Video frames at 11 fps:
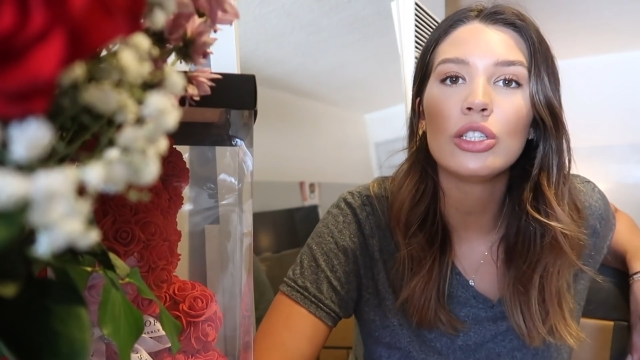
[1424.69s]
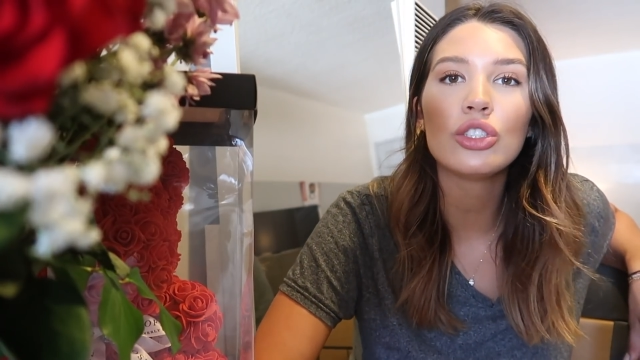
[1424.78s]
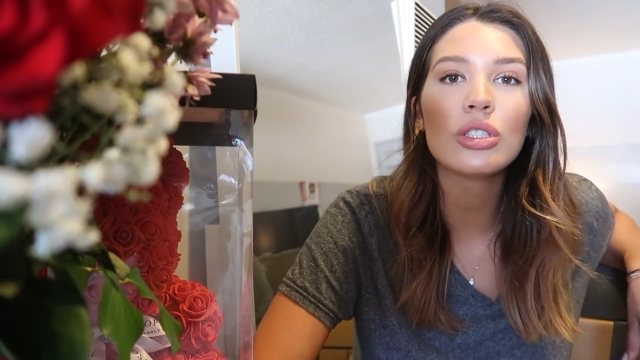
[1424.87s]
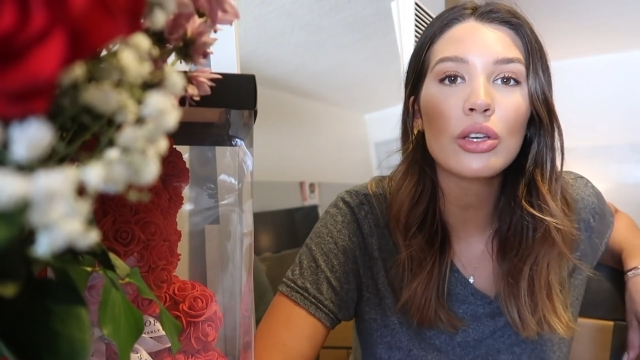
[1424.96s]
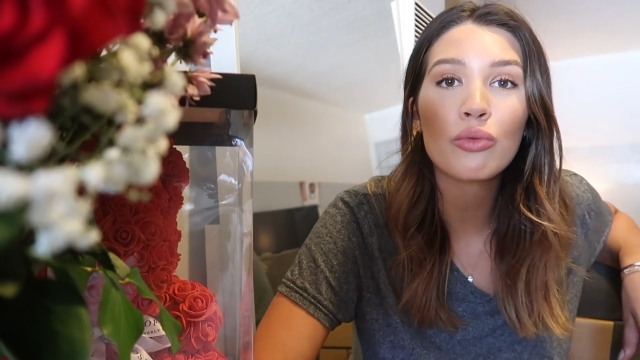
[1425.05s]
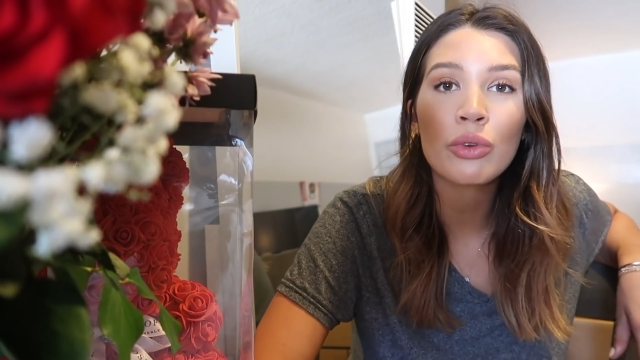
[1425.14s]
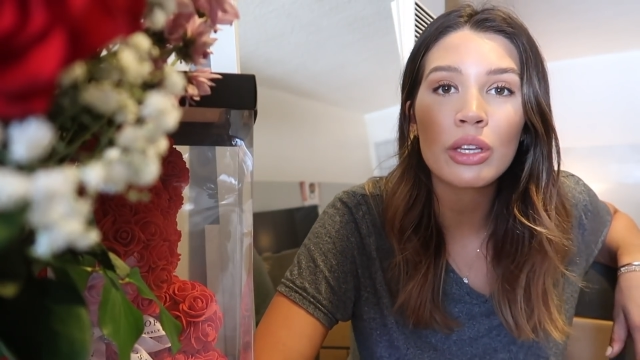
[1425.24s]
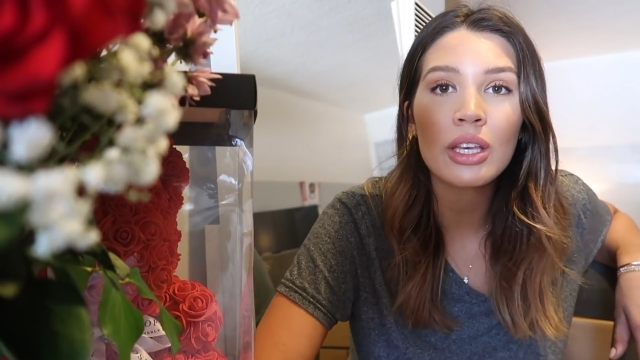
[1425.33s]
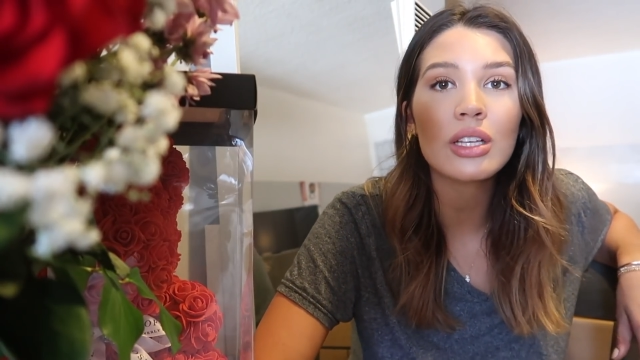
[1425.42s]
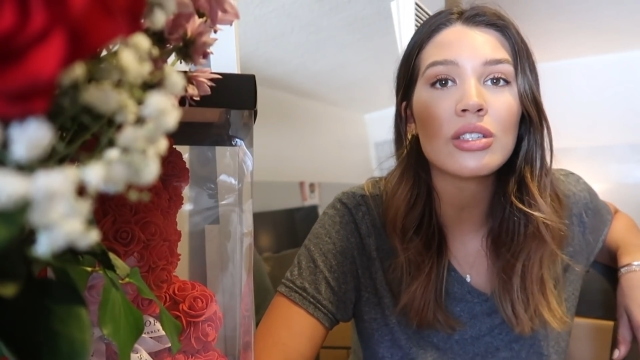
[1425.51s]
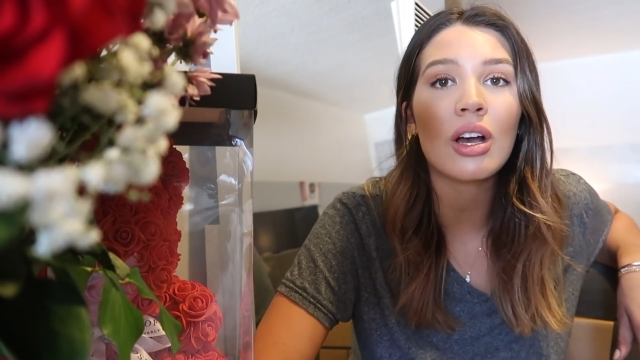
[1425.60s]
It's just like,
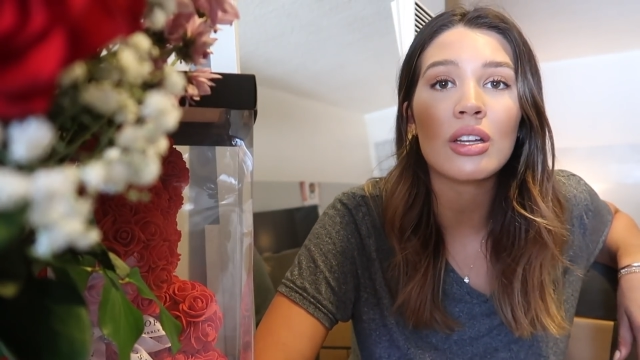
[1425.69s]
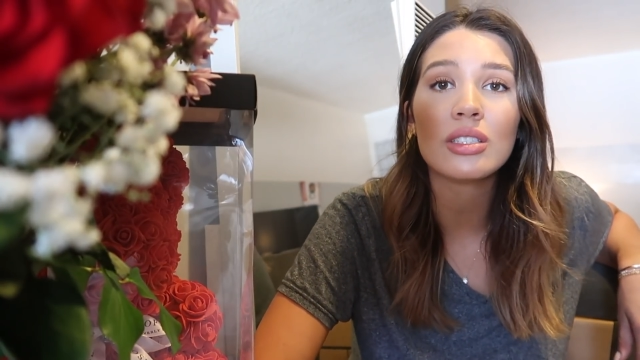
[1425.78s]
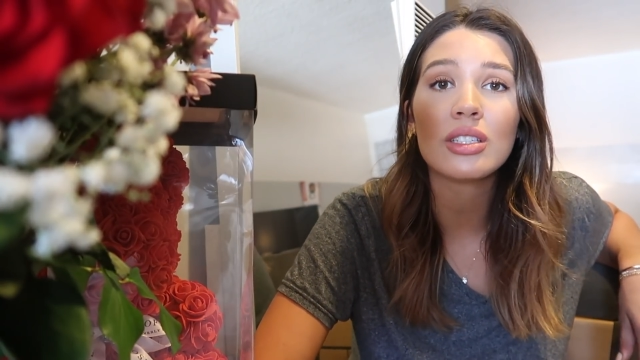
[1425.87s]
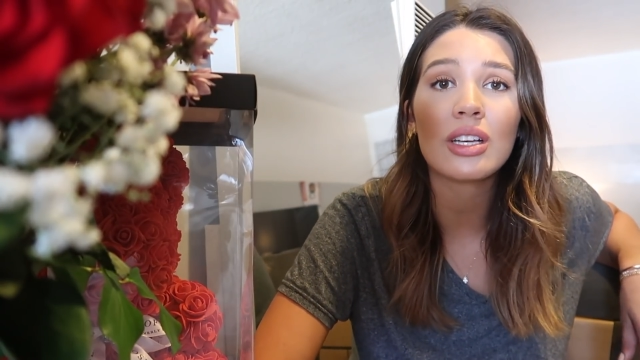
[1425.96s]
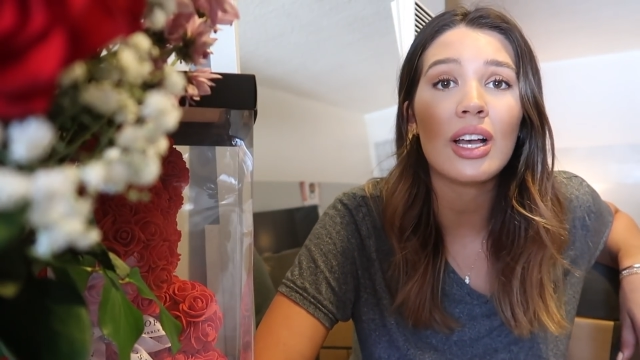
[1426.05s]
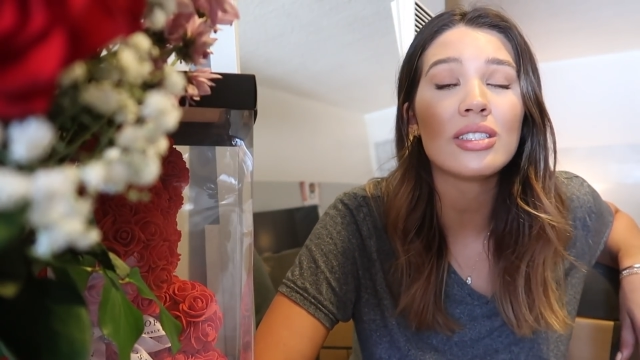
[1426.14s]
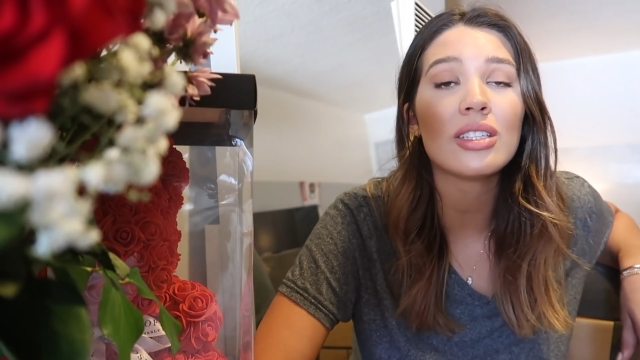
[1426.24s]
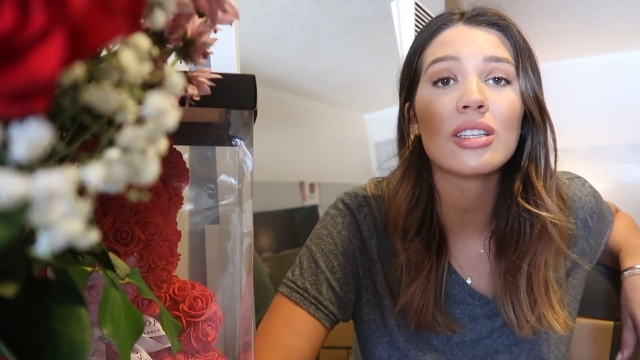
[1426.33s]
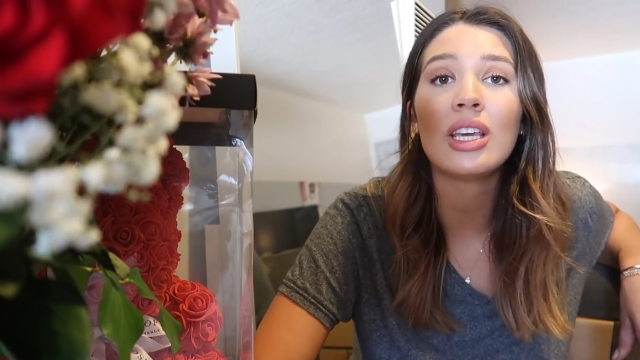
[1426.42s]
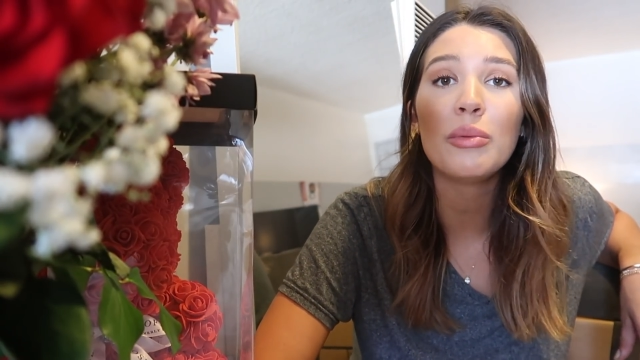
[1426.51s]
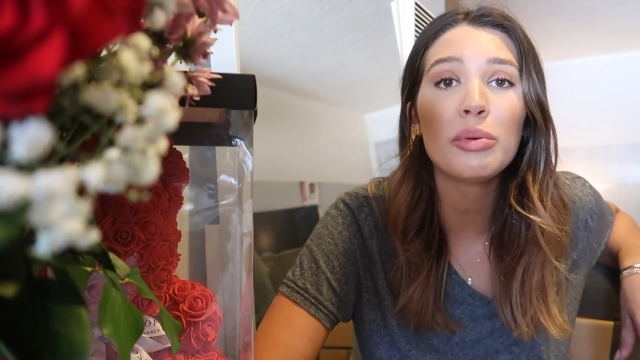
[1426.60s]
really, it's honestly, guys,
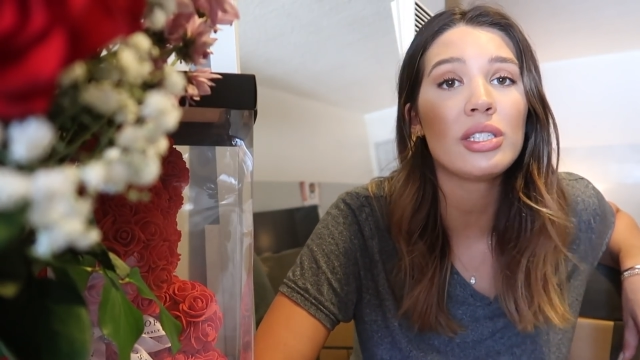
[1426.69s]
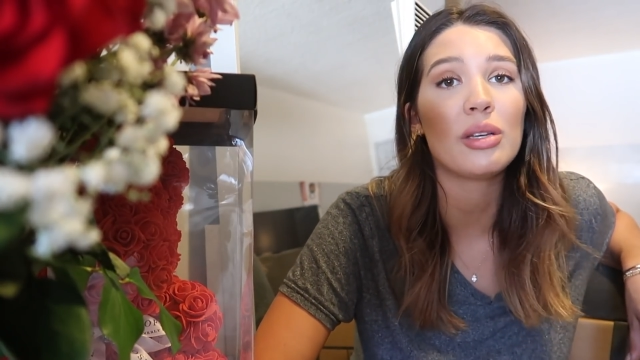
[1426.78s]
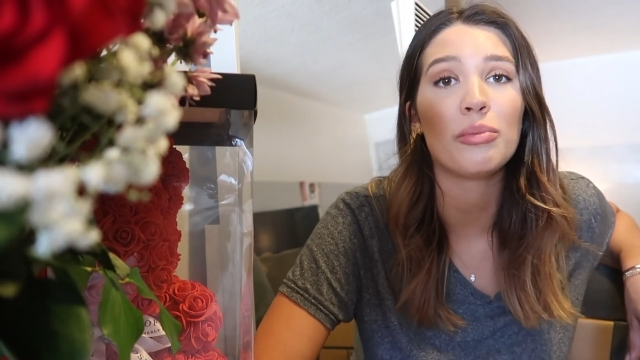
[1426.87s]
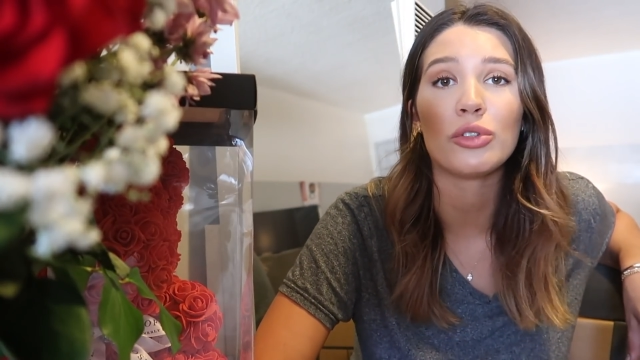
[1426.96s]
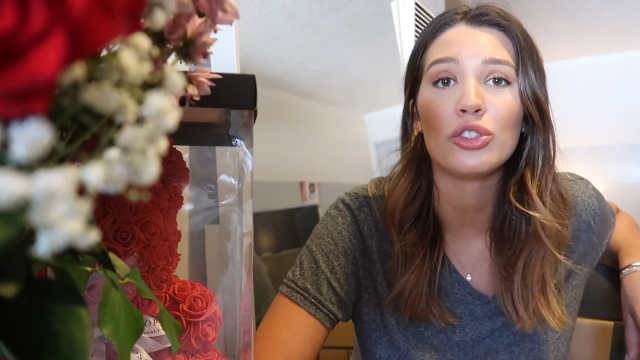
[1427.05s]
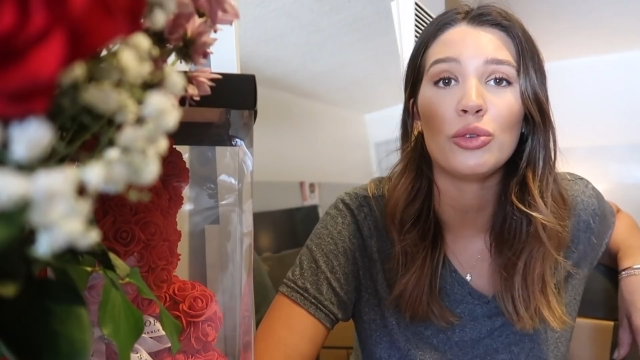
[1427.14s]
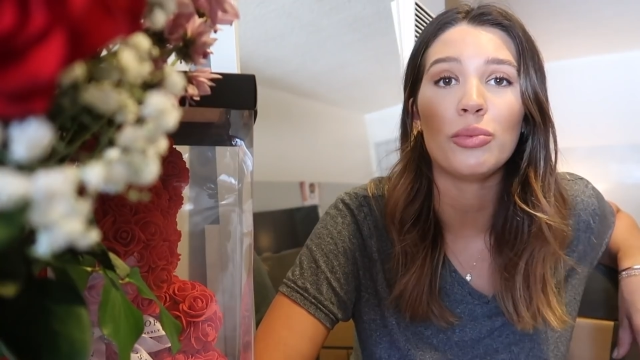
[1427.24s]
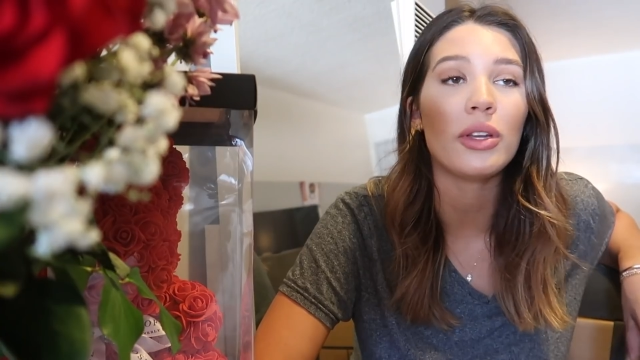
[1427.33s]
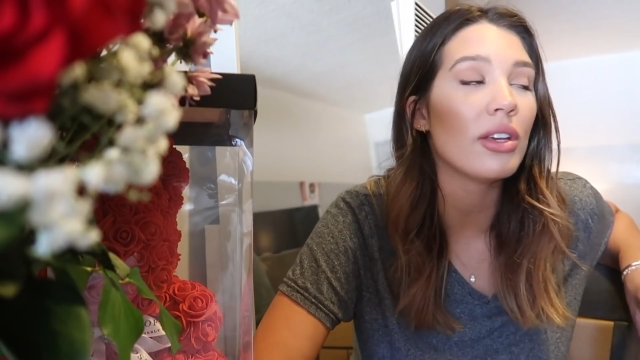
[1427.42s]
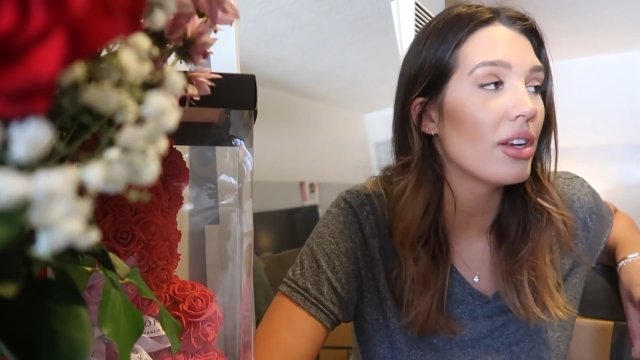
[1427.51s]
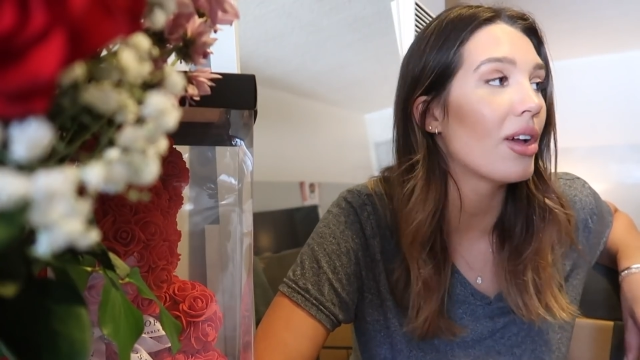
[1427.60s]
keep it simple,
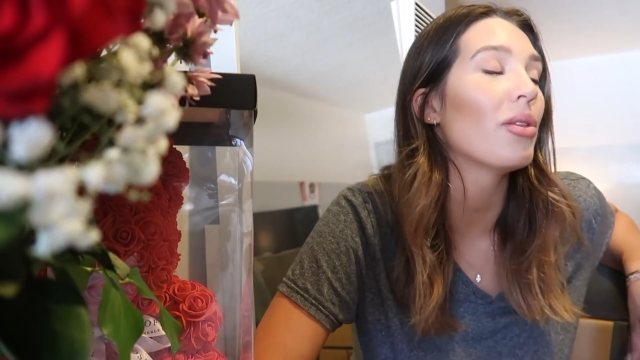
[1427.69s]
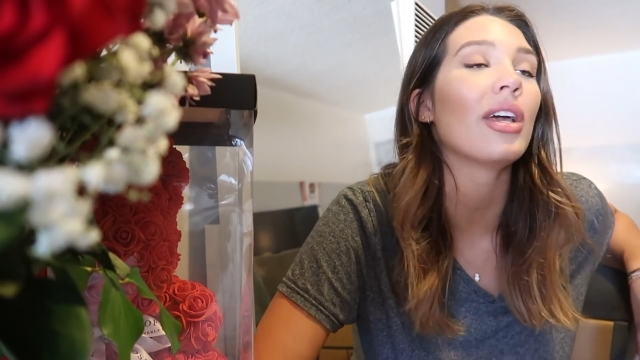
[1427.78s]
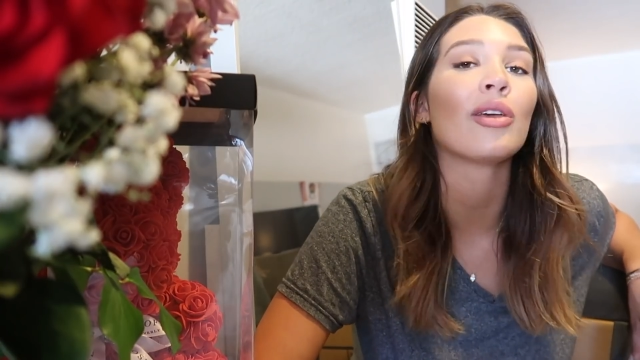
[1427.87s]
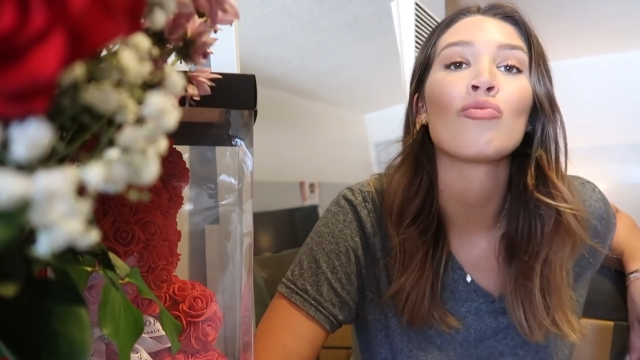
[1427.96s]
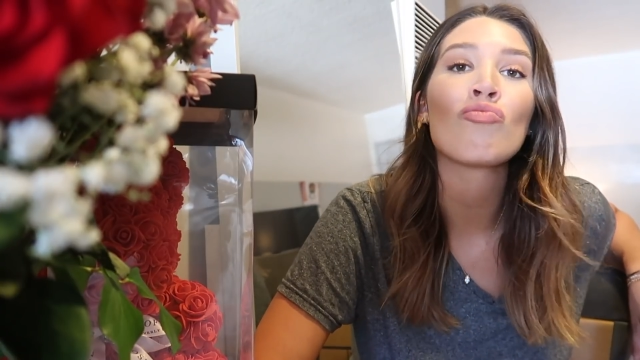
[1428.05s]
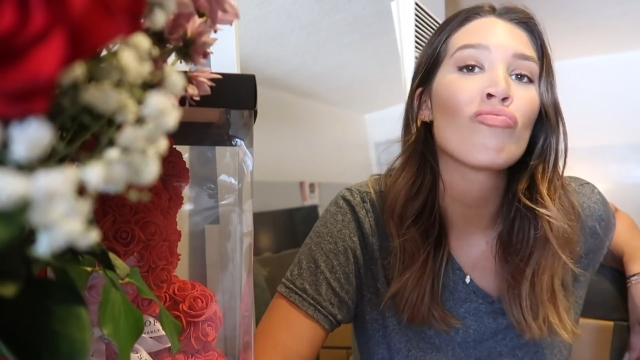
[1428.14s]
stupid, you know? Like,